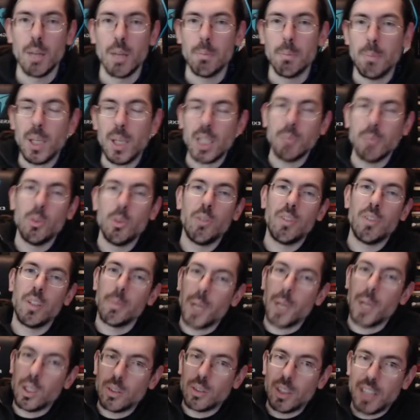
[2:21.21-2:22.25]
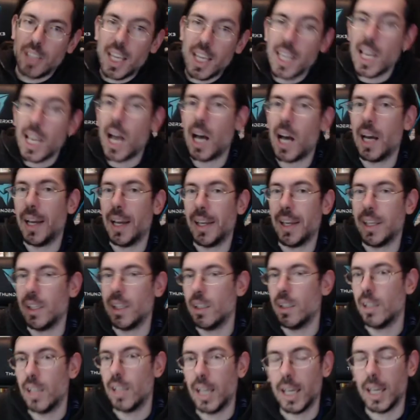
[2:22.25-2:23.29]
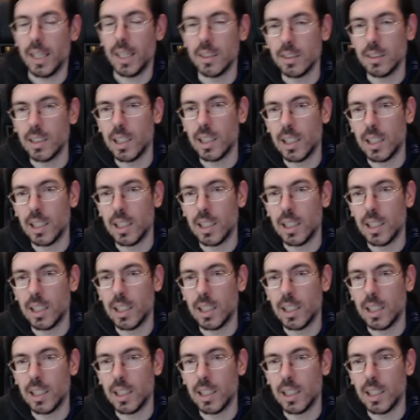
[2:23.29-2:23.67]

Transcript: make a movie about an AI, and